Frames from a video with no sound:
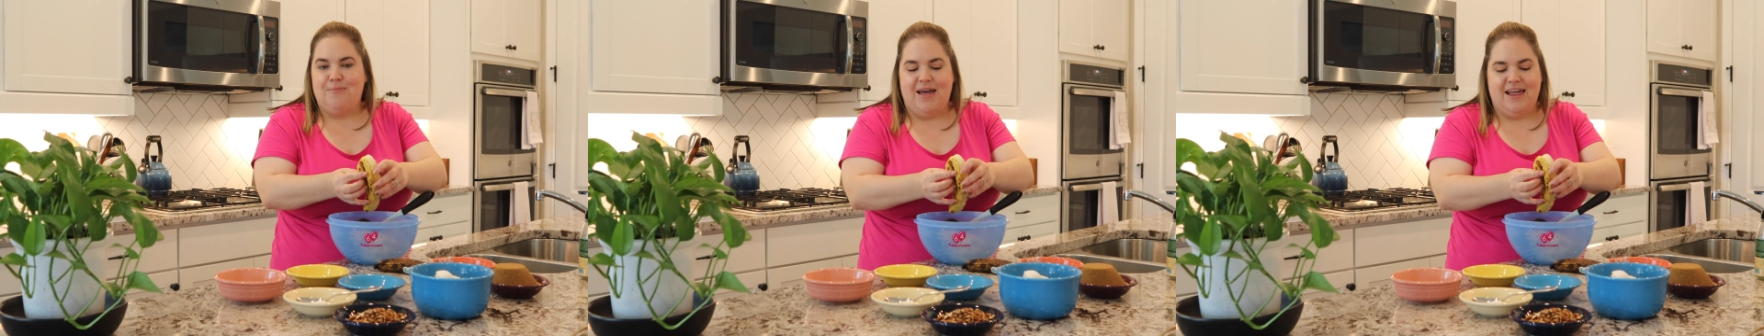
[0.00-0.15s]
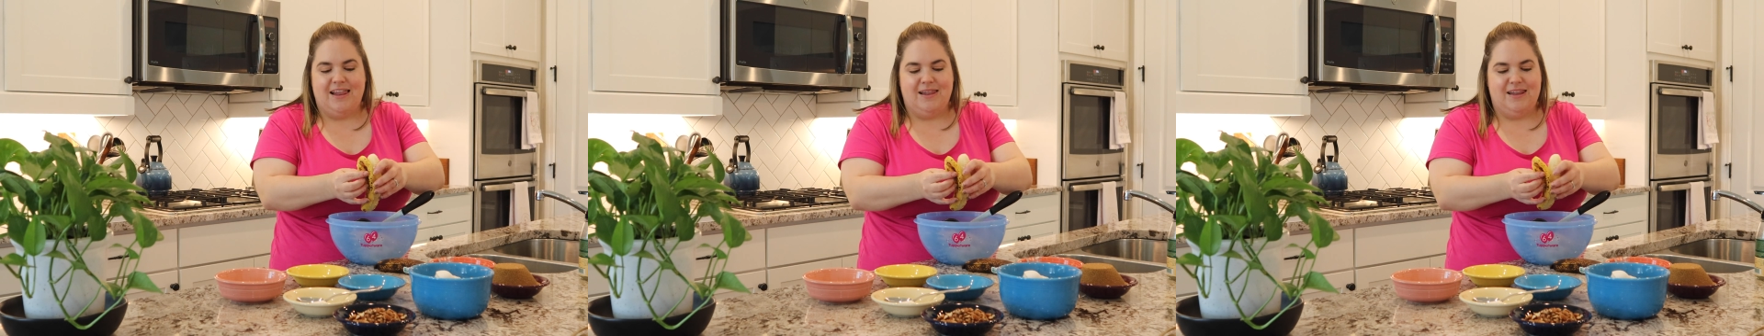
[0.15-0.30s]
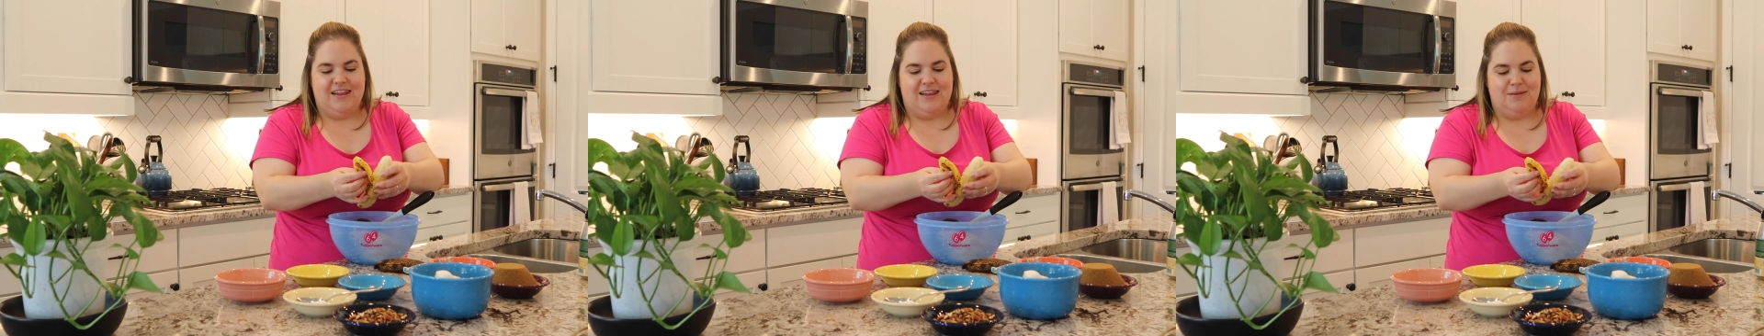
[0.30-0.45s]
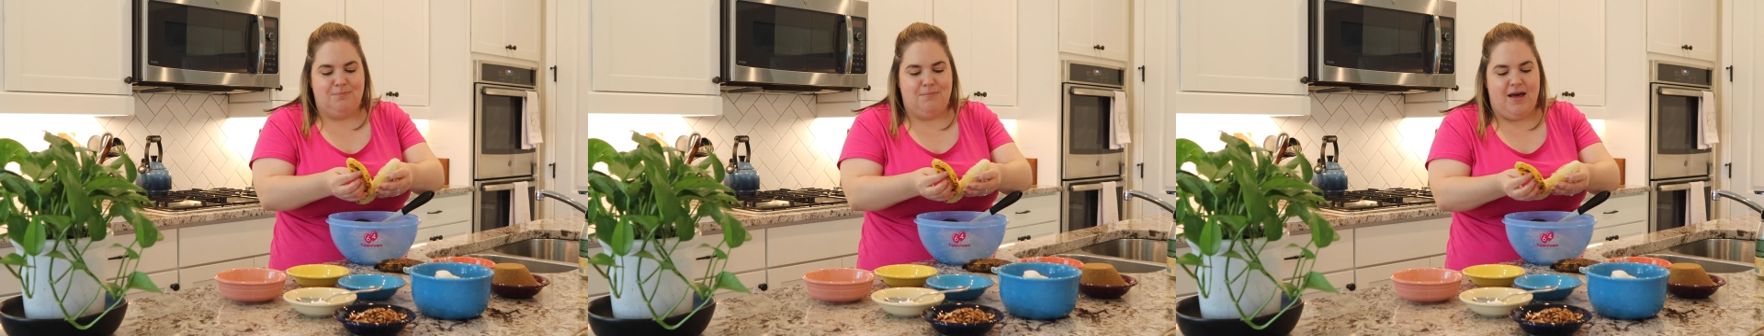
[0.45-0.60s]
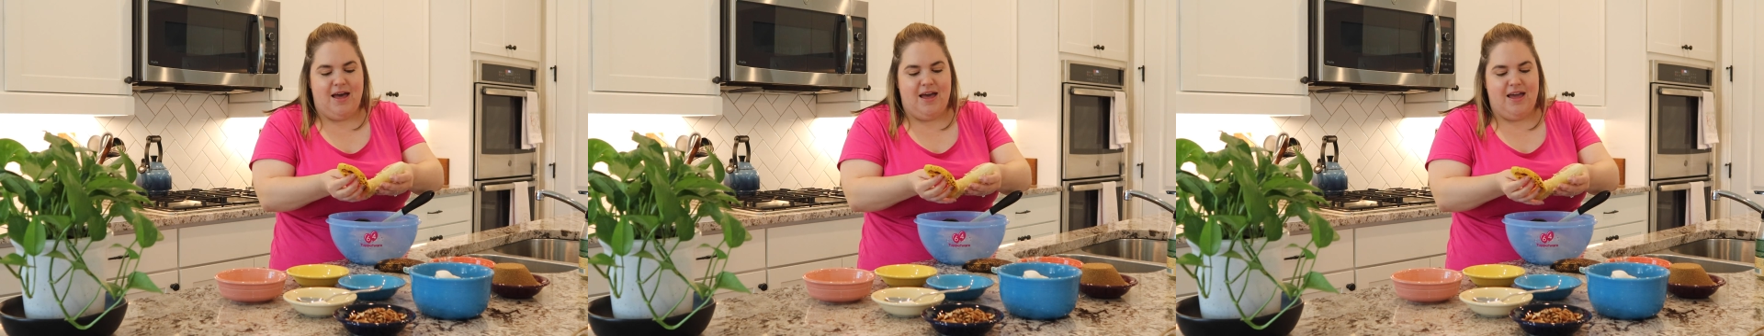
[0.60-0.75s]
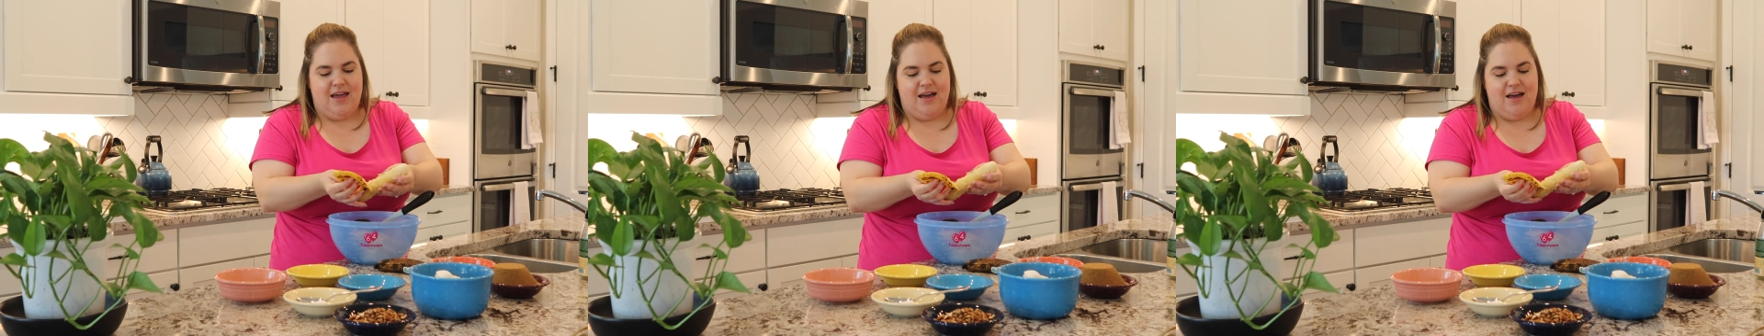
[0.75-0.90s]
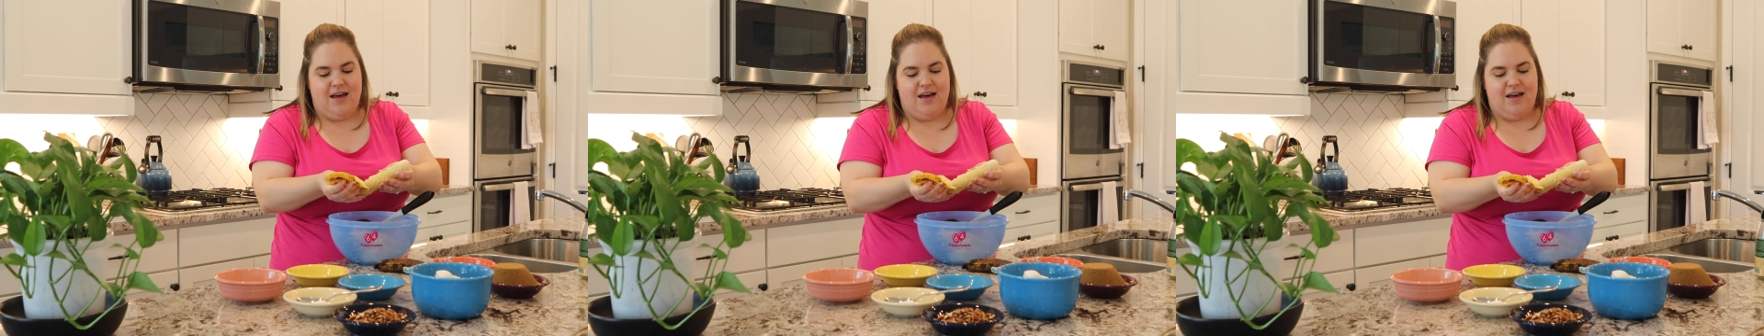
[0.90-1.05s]

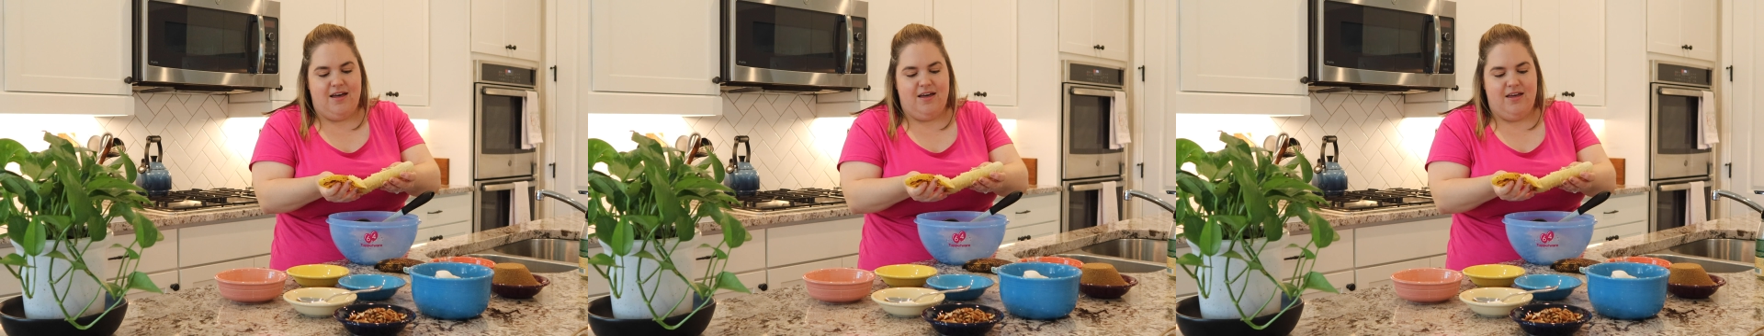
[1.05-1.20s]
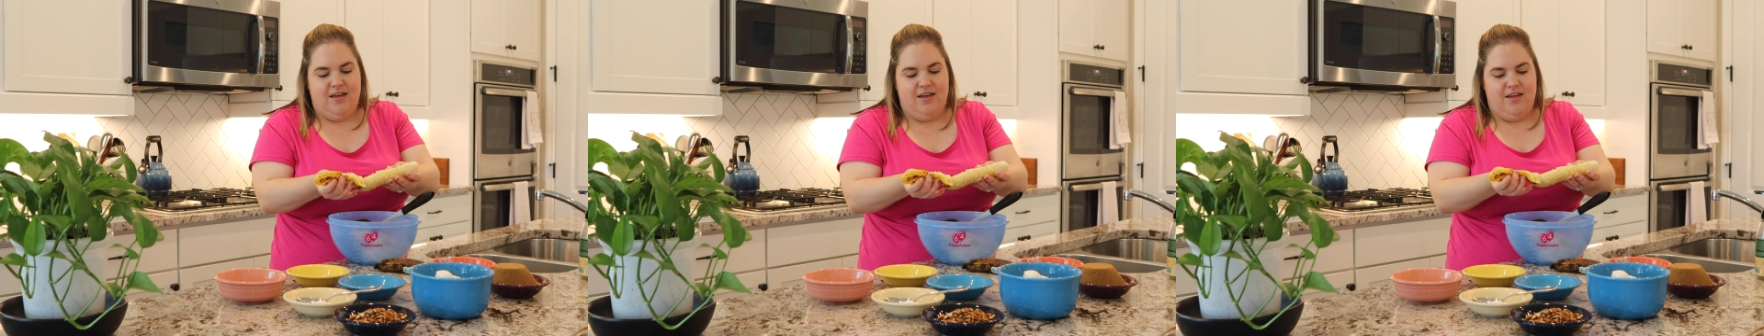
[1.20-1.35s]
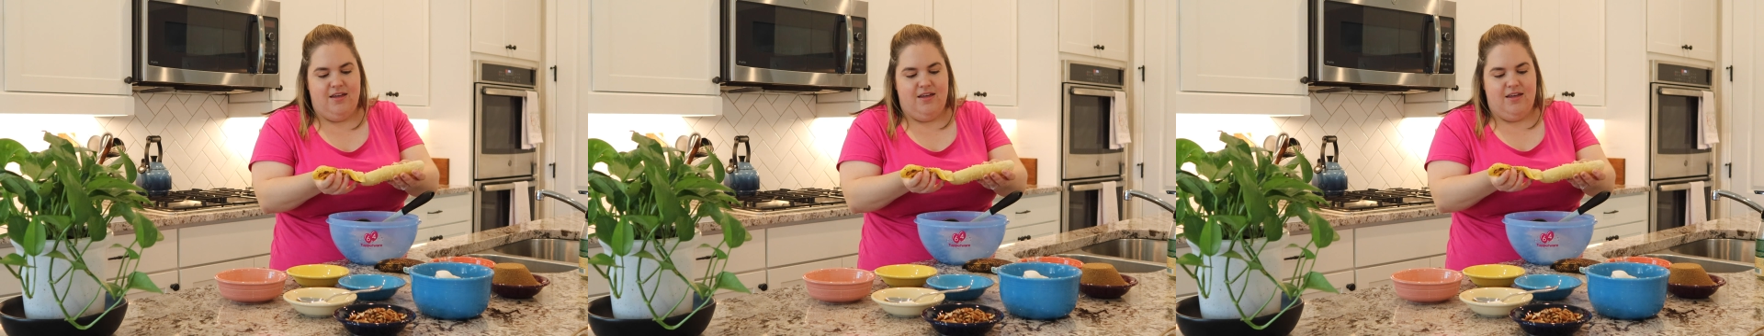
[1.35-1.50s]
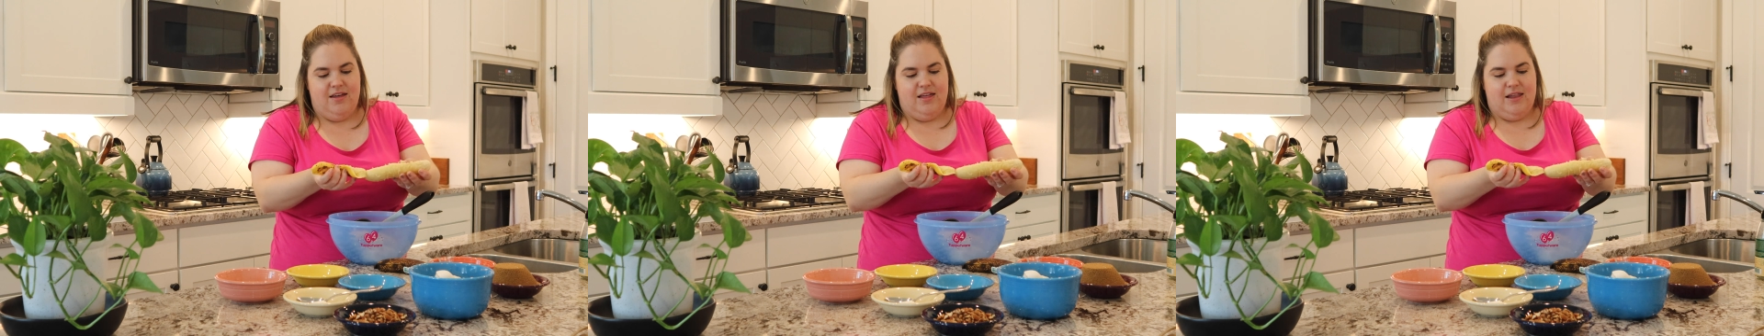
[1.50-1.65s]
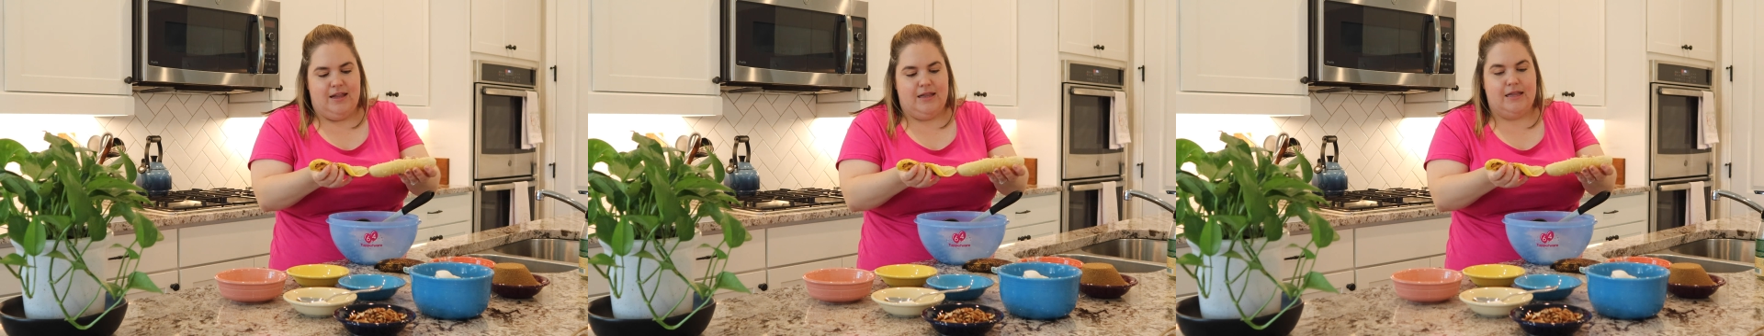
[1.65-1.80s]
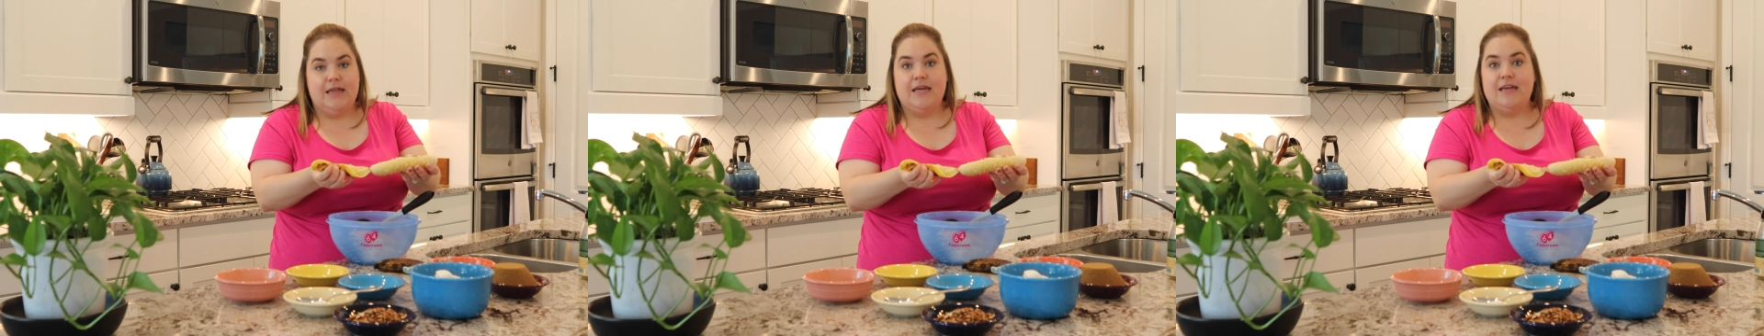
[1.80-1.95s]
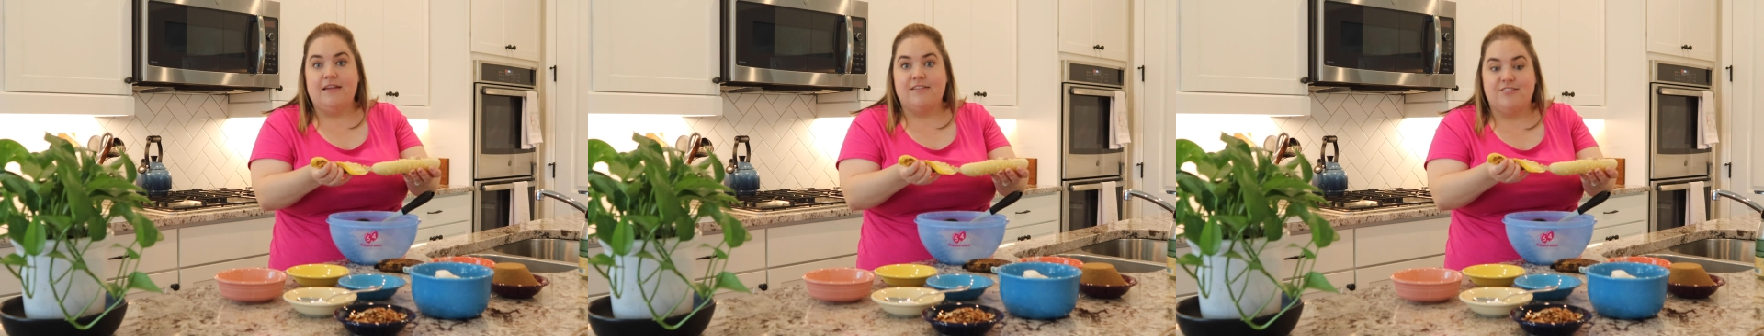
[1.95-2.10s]
my
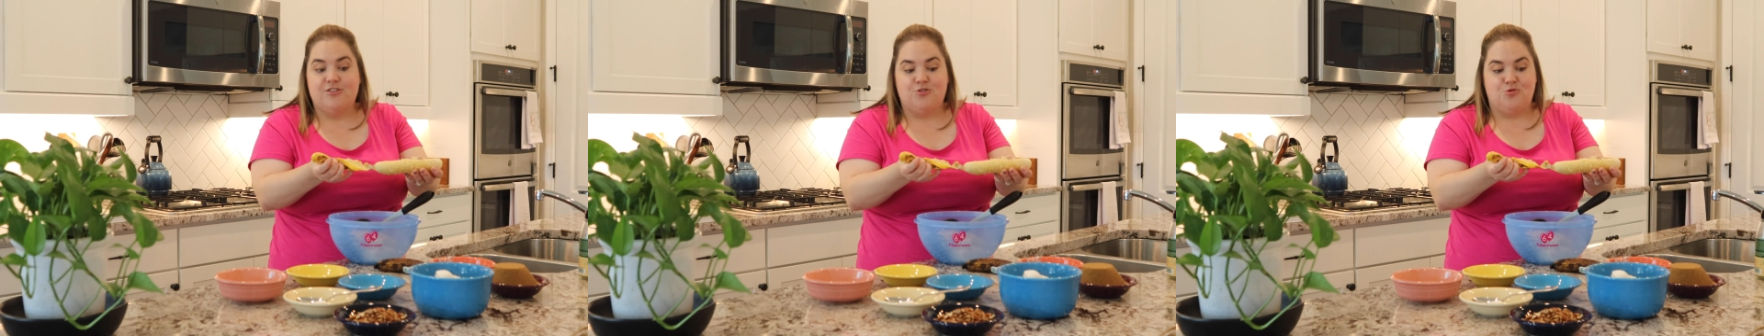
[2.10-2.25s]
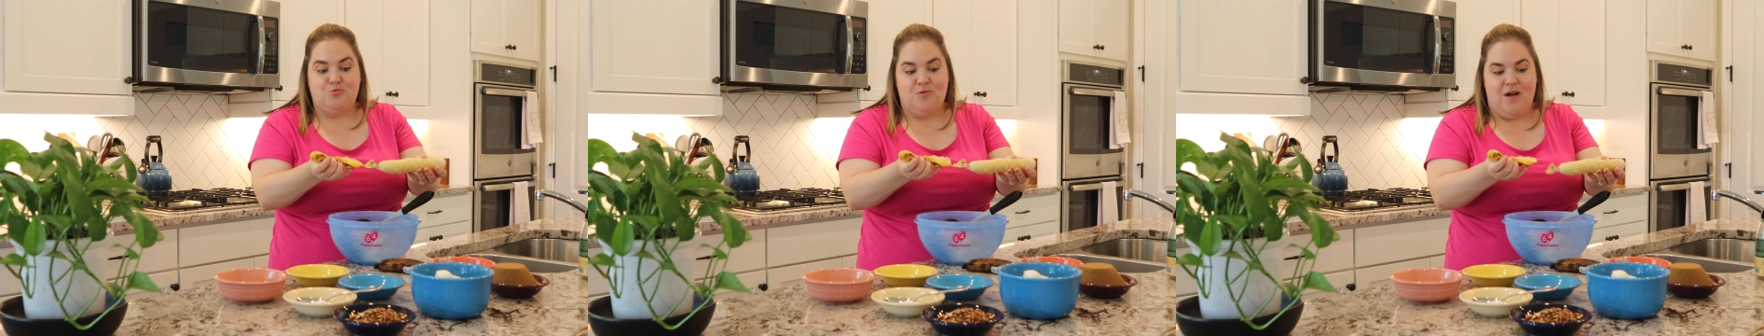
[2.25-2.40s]
least